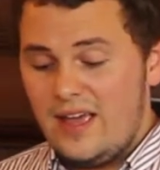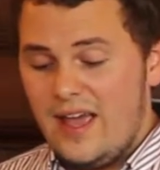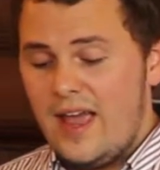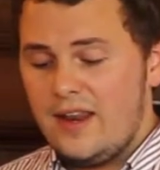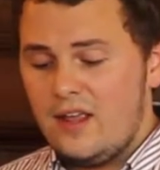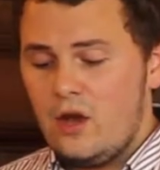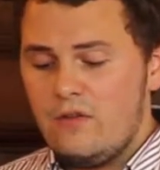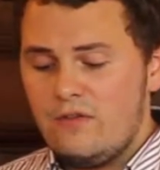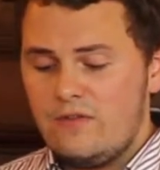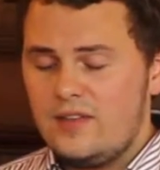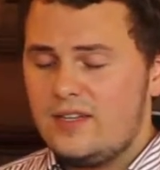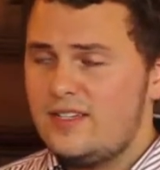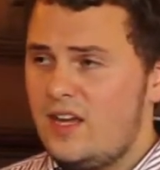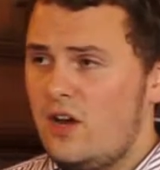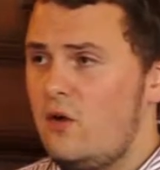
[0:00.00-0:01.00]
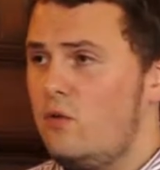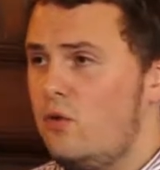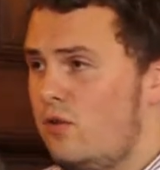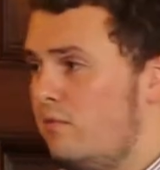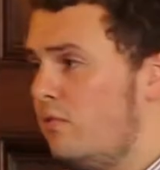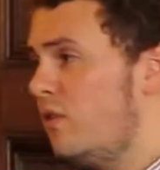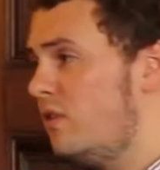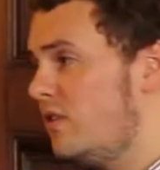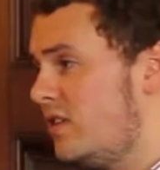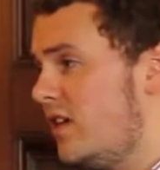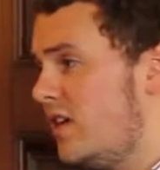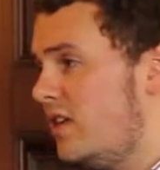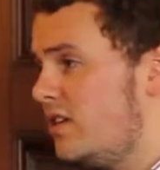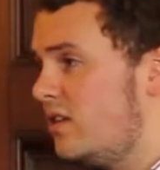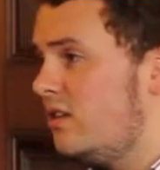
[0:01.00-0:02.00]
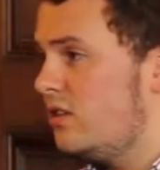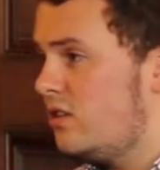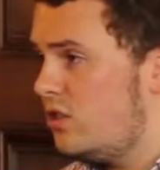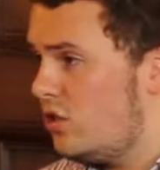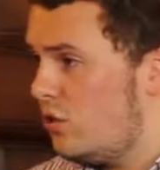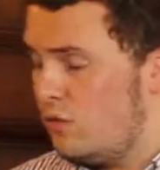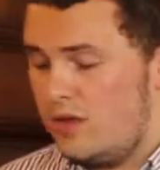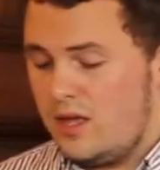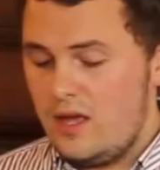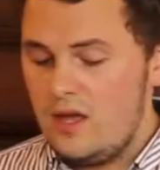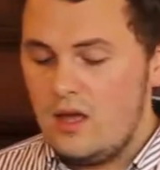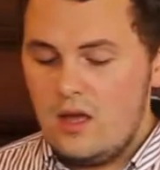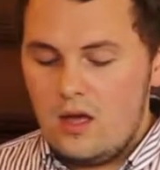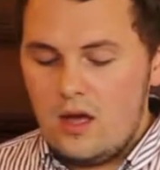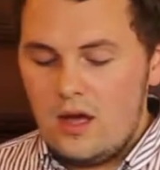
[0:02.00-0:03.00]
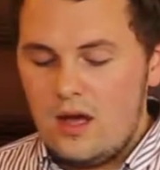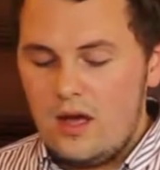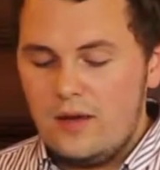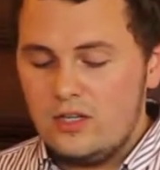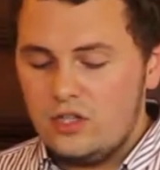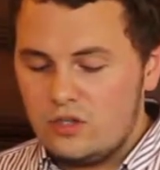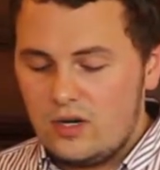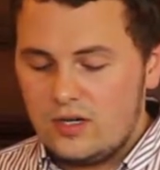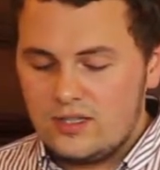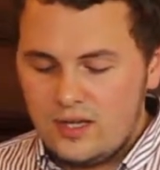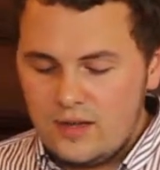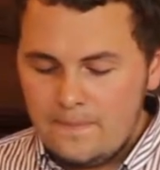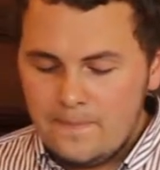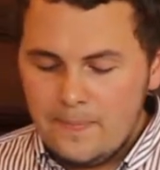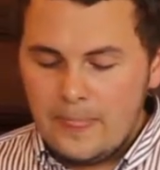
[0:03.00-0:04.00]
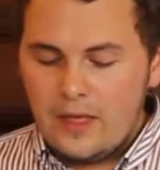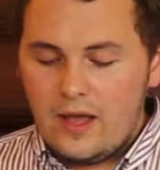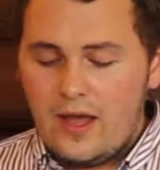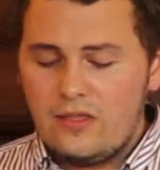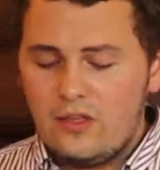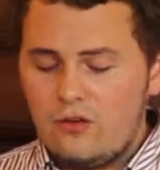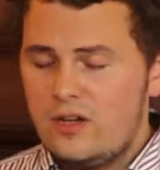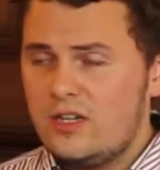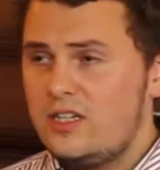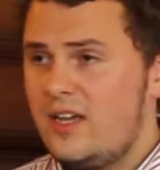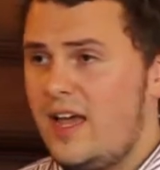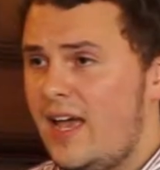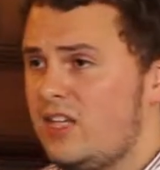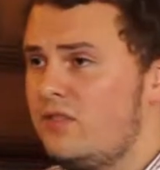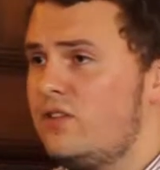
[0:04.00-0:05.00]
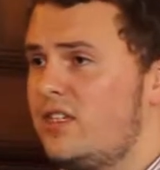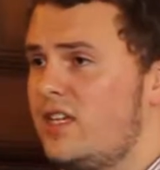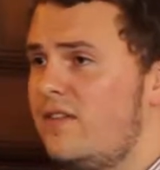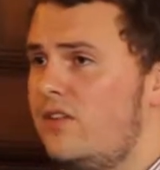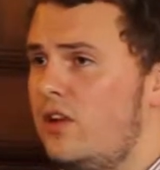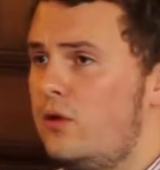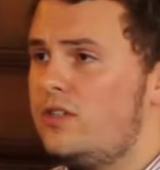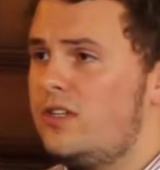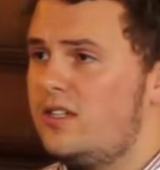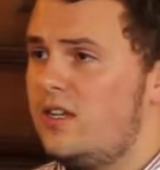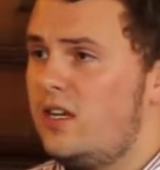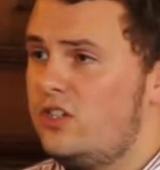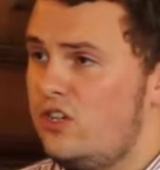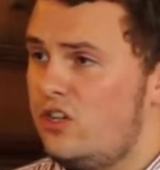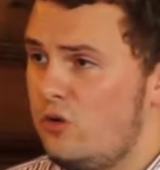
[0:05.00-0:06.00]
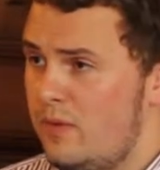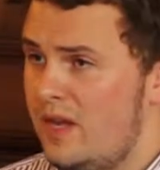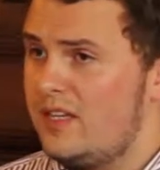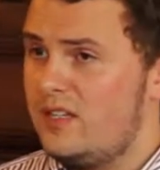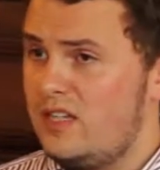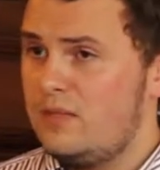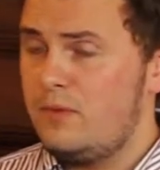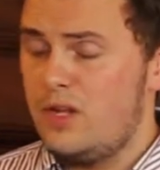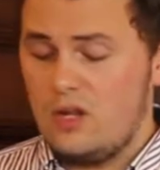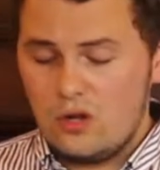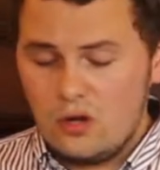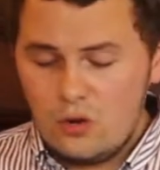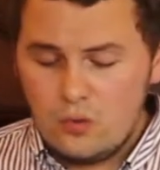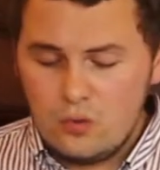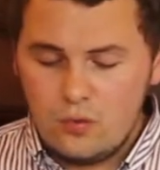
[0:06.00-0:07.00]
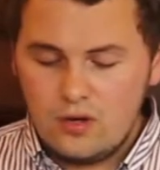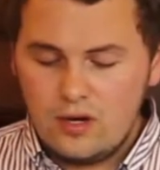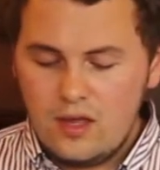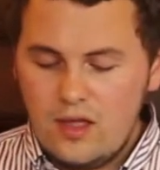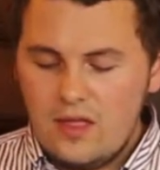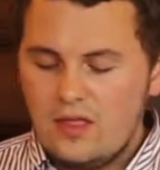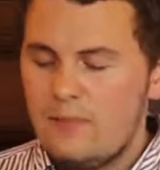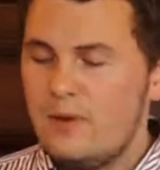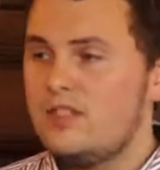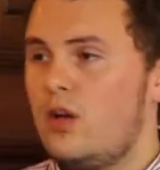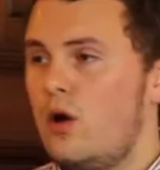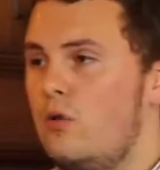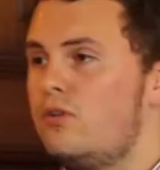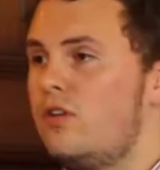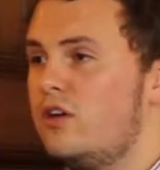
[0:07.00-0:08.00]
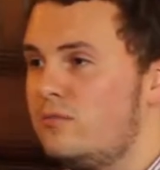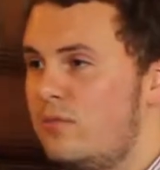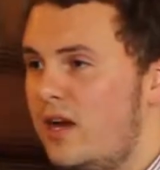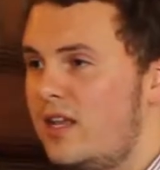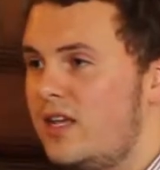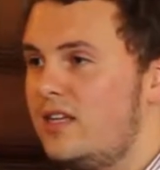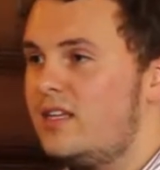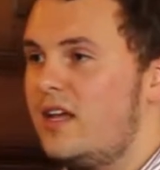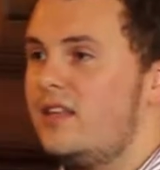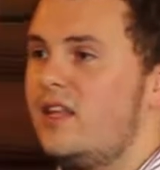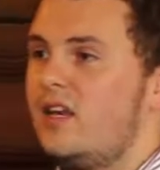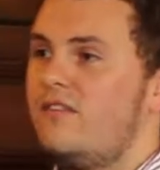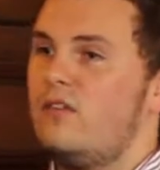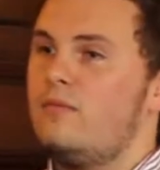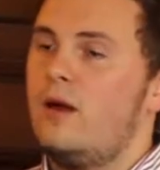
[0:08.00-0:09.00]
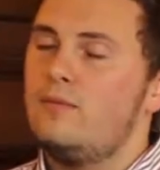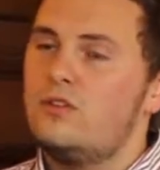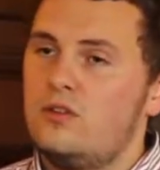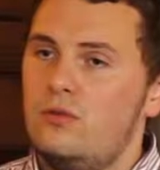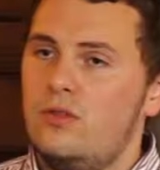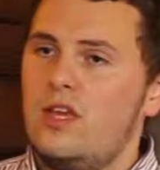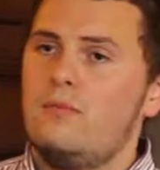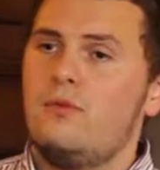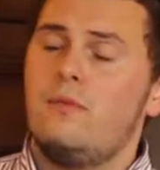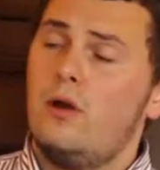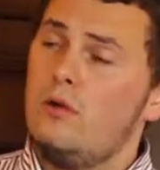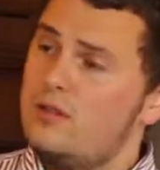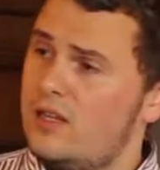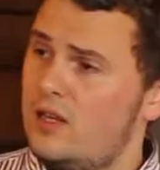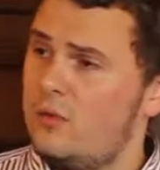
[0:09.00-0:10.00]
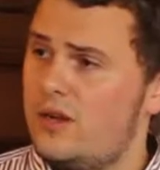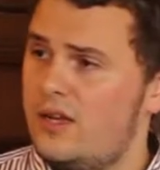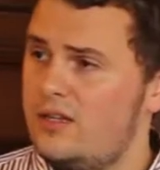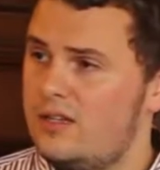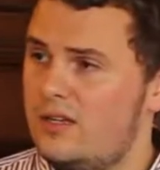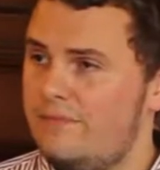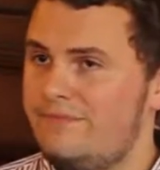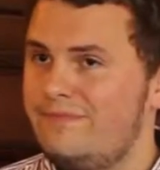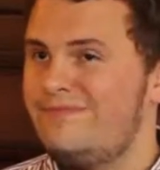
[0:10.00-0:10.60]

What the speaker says: the handing over of the sale or proceeds to the instructor, and the creditor has received notice that a general meeting is being called, they must hold those monies and deliver them up to the proposed liquidator.